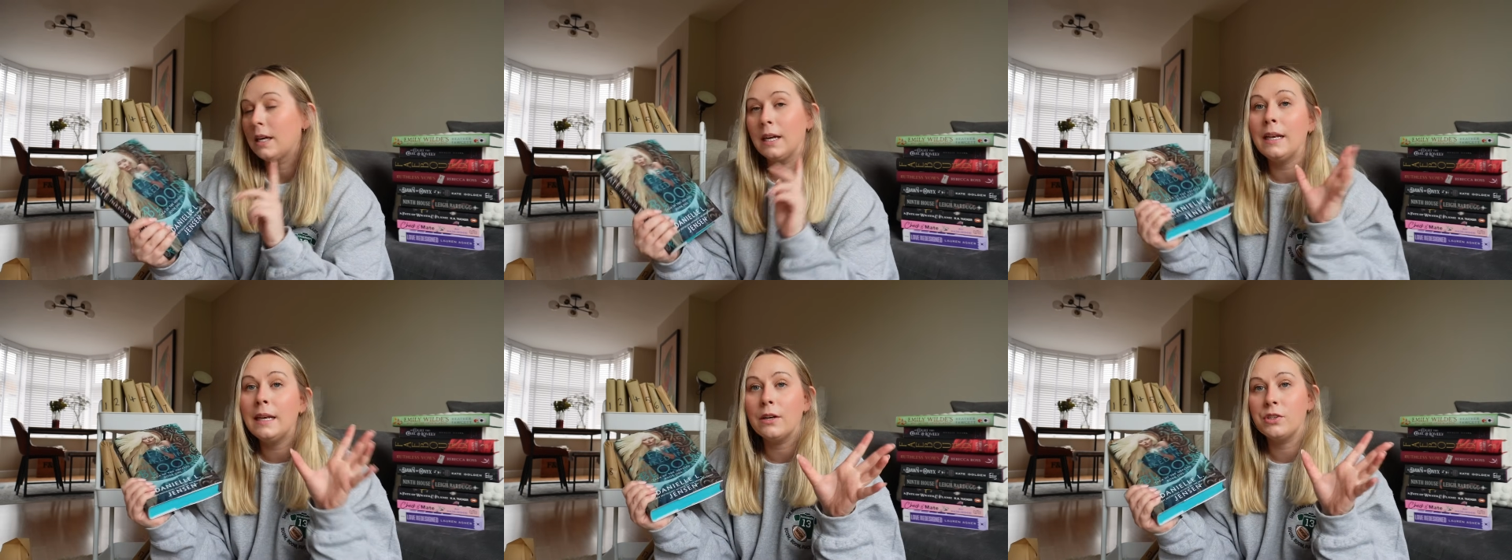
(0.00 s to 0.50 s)

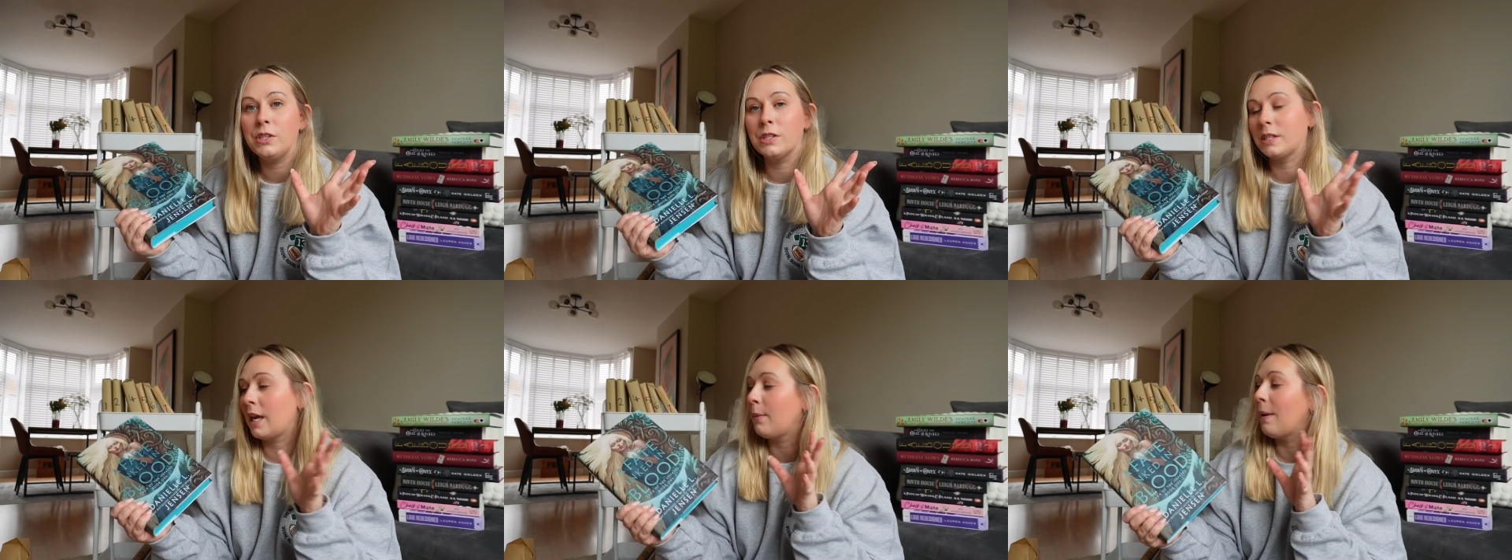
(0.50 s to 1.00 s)
It literally
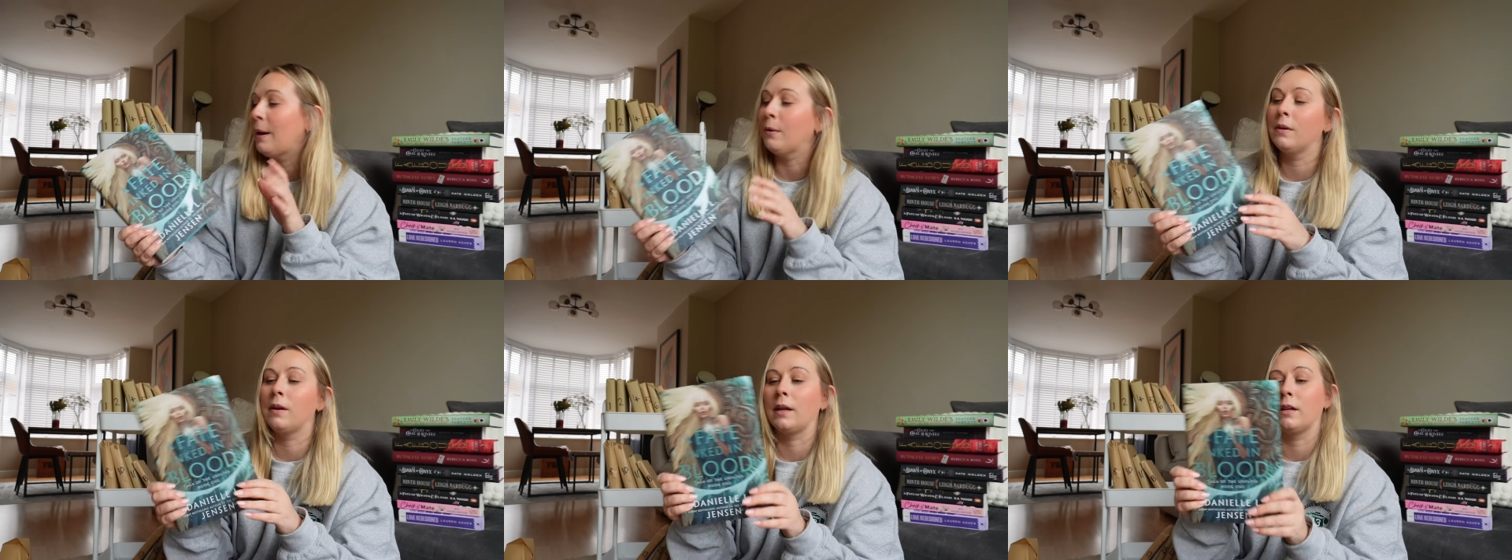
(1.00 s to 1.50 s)
just came
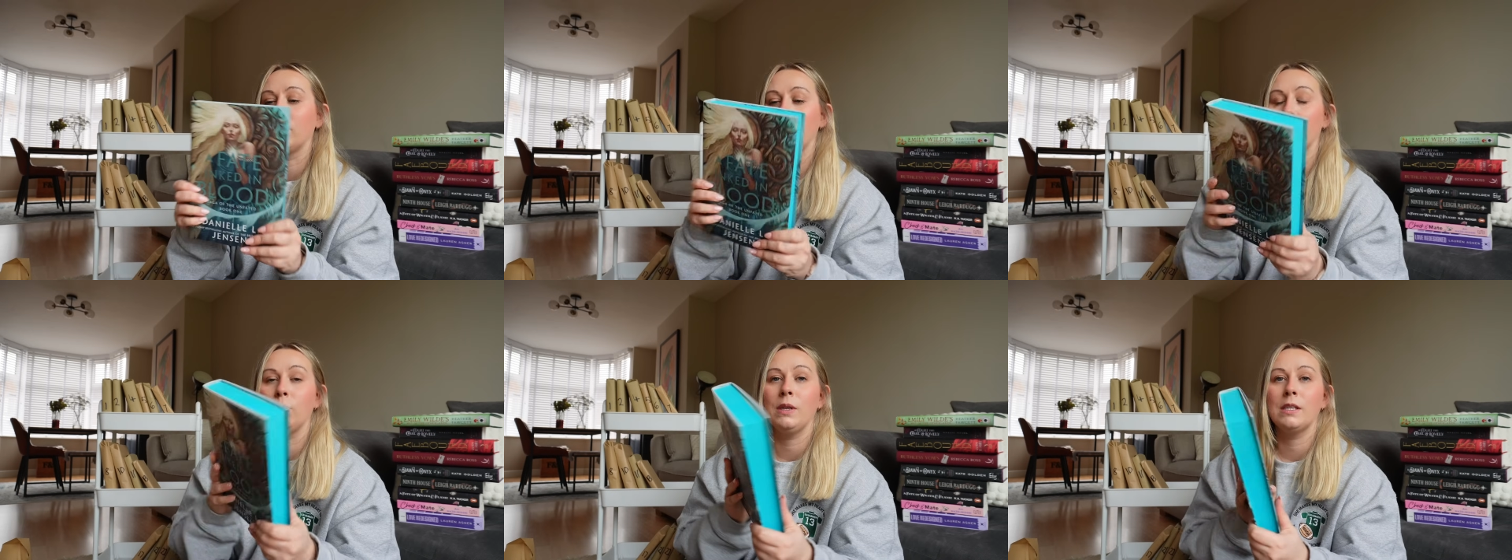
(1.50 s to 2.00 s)
out like a
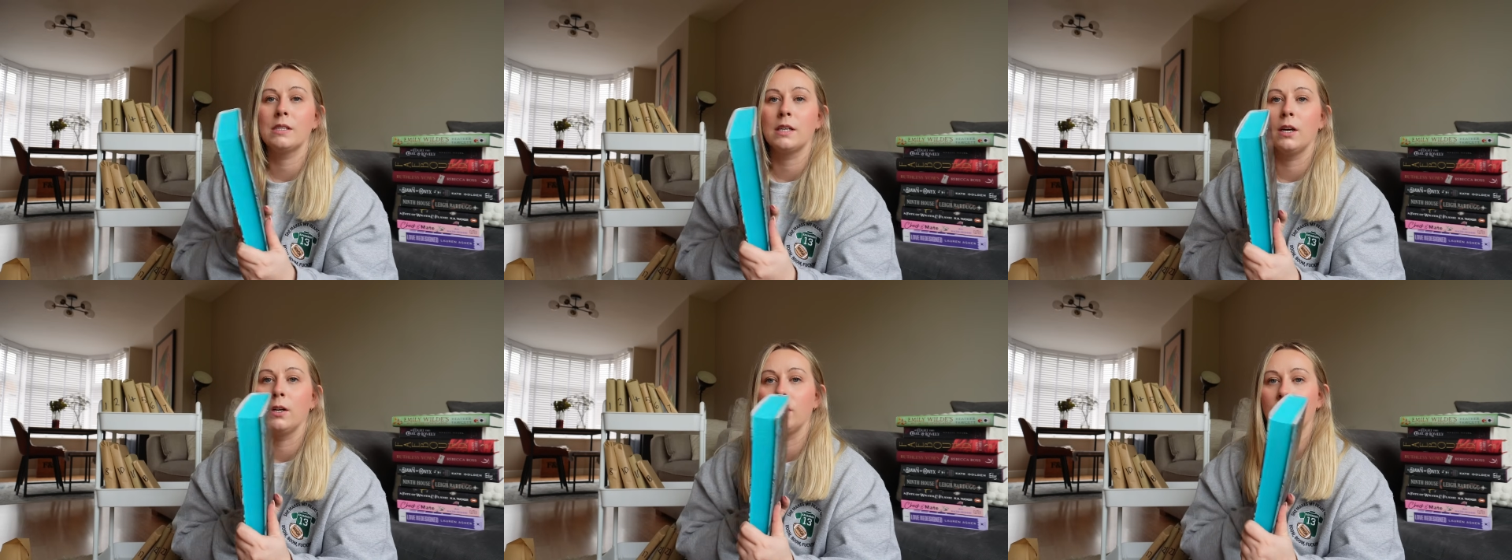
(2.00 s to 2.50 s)
few weeks
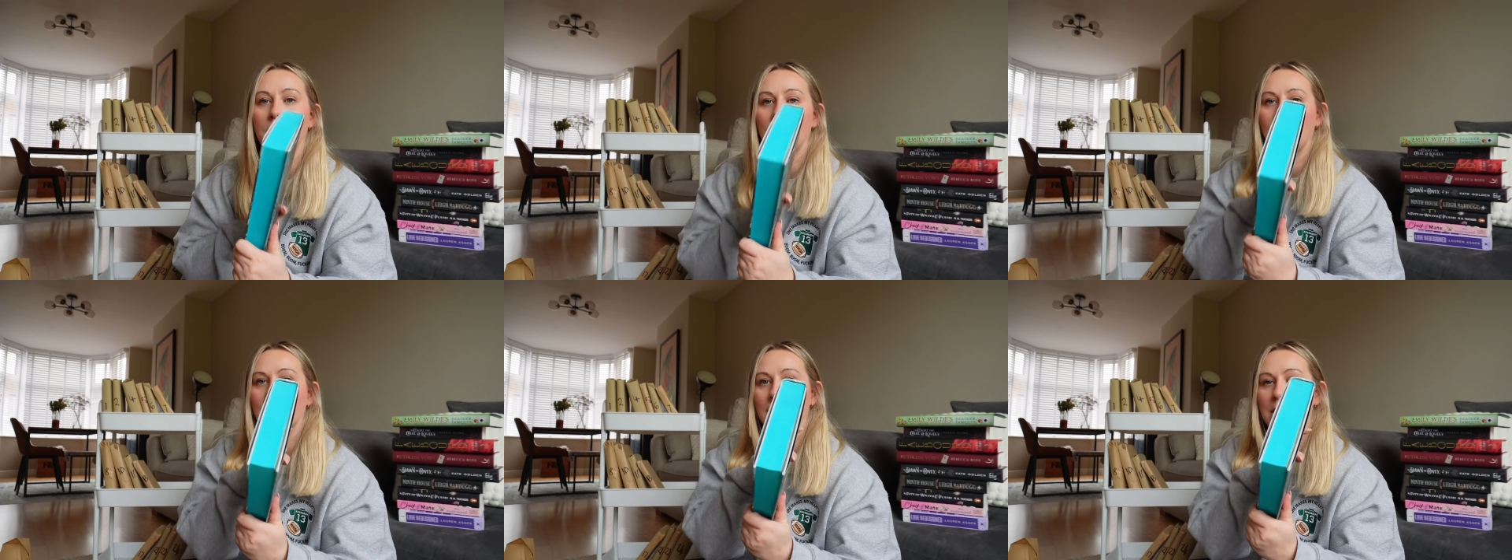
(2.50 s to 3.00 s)
ago. It
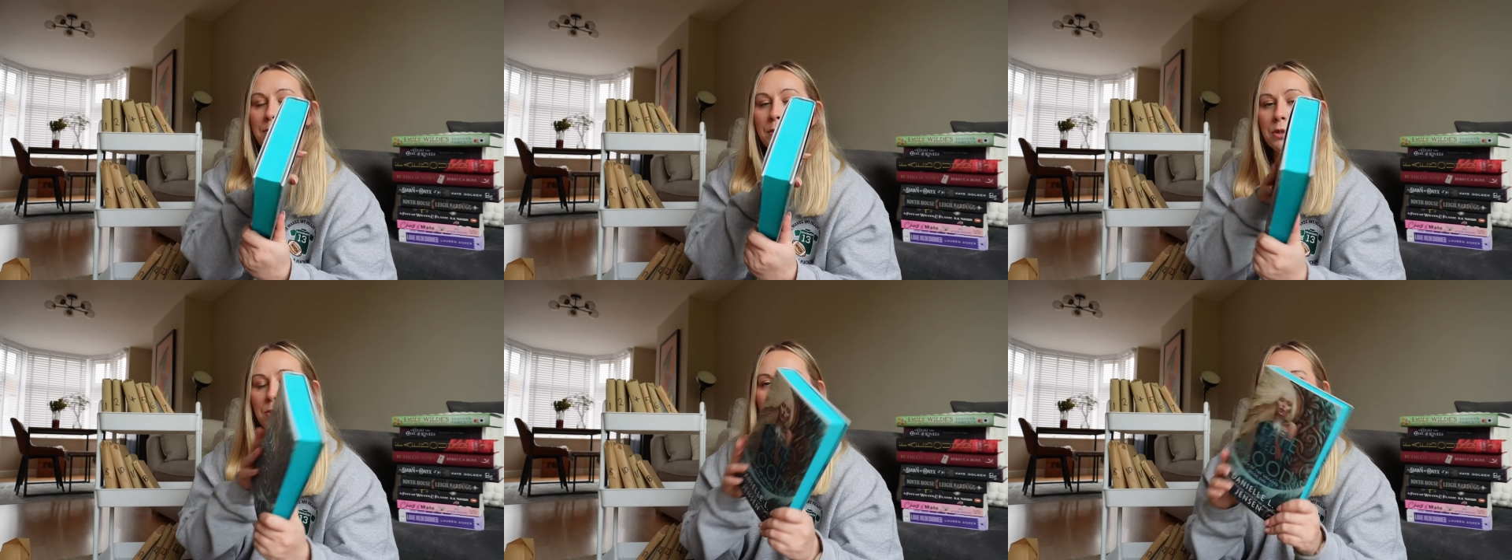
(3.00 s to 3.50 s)
has these
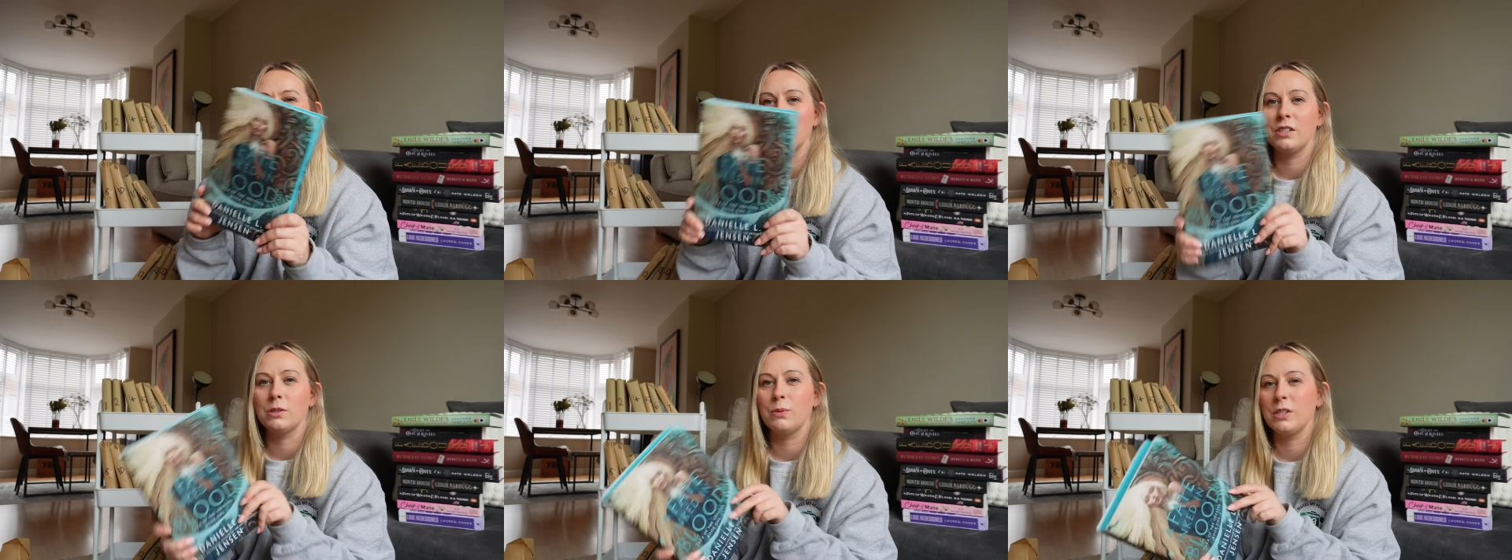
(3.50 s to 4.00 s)
blue sprayed
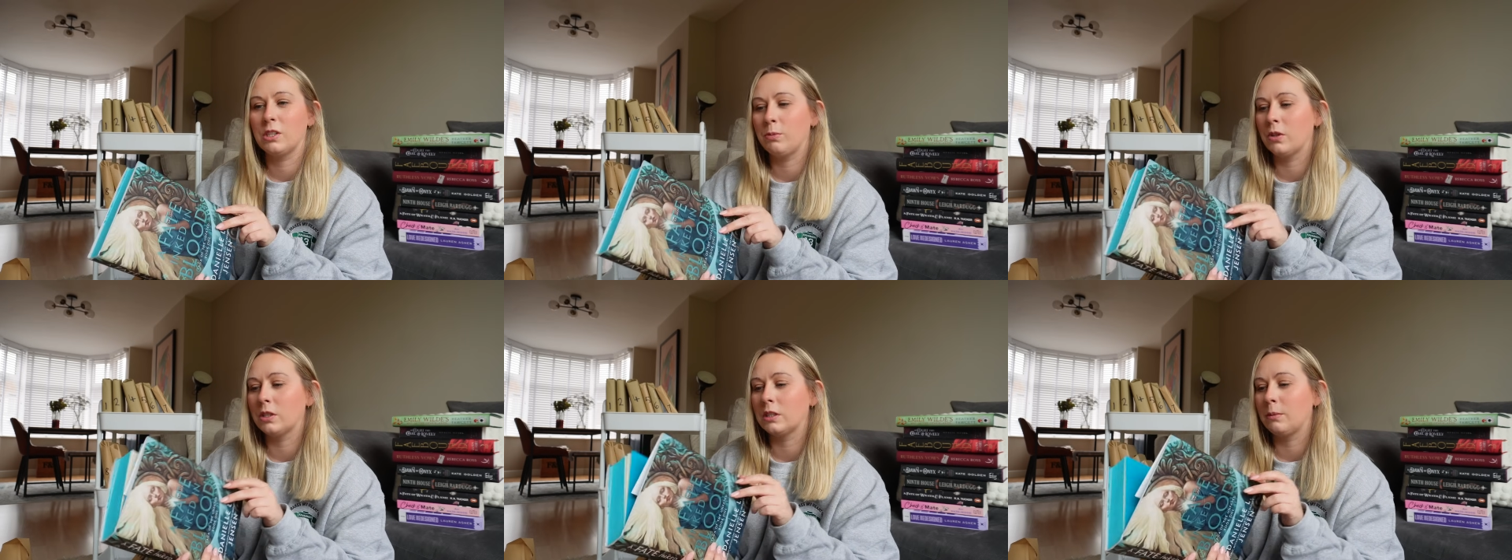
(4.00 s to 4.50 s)
edges, which to be
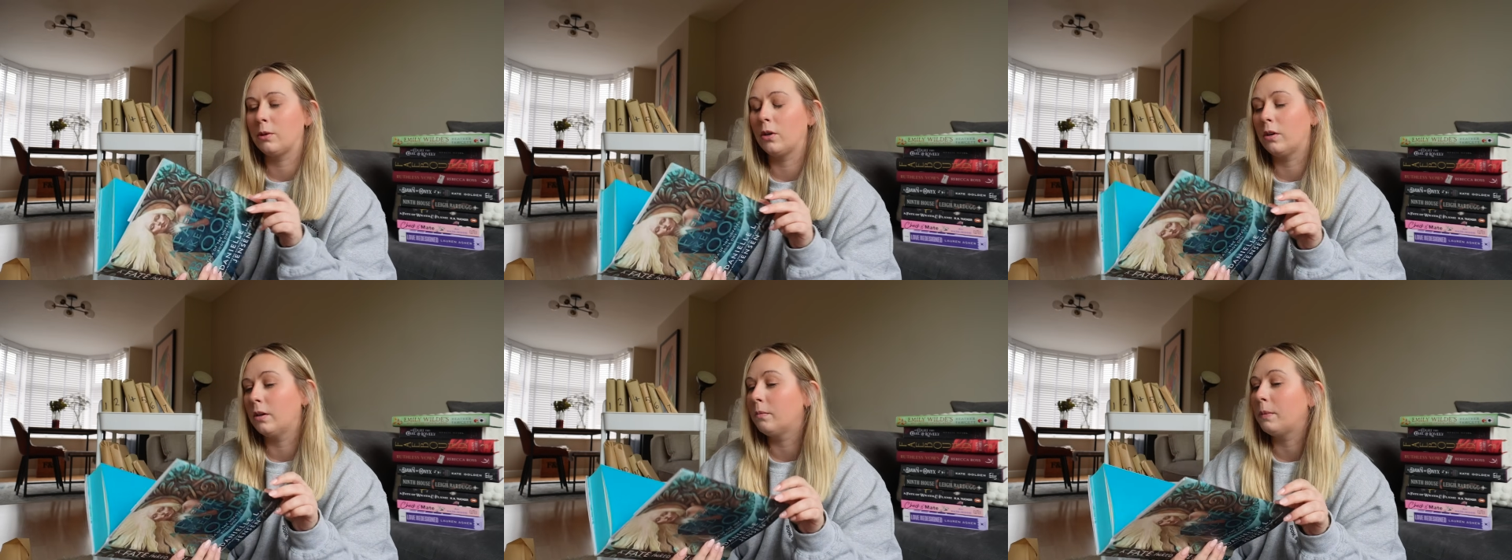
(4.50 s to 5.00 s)
honest I'm not
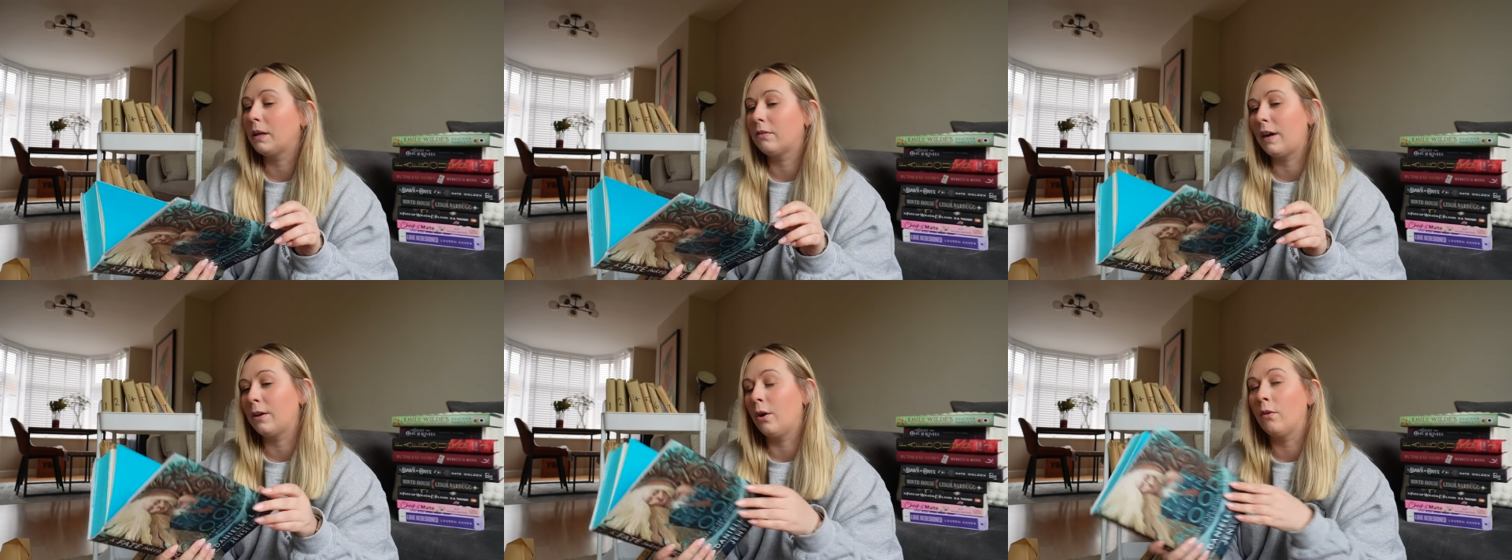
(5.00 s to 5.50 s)
a big
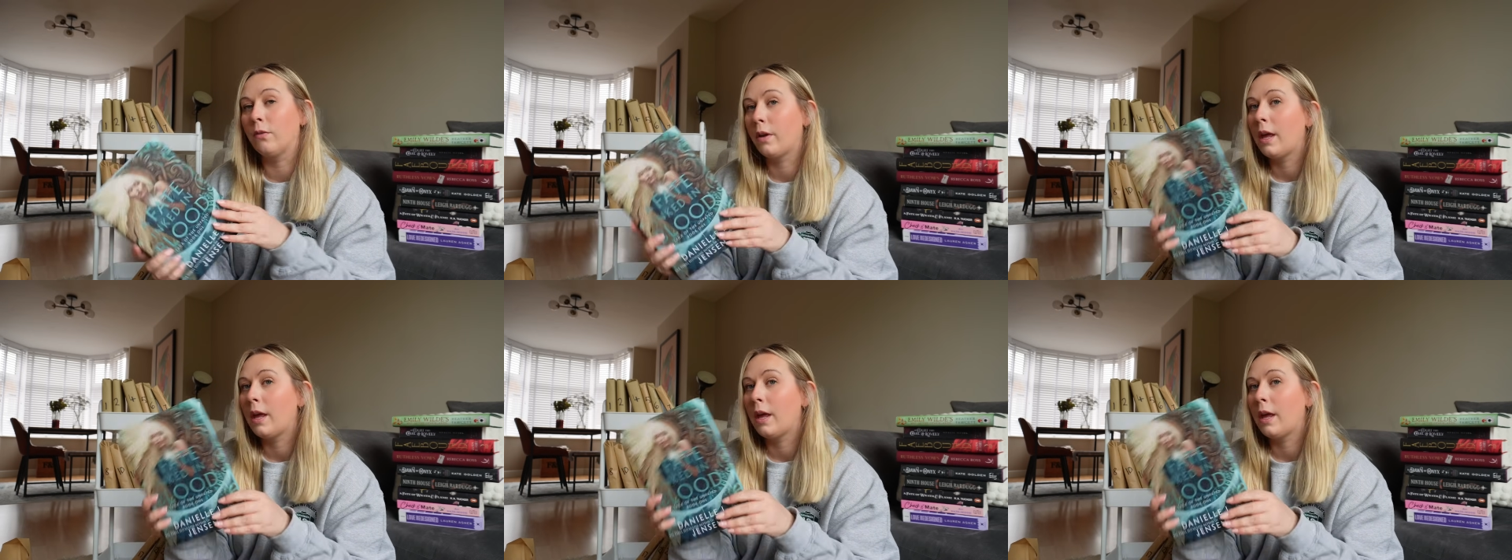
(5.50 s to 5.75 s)
fan of.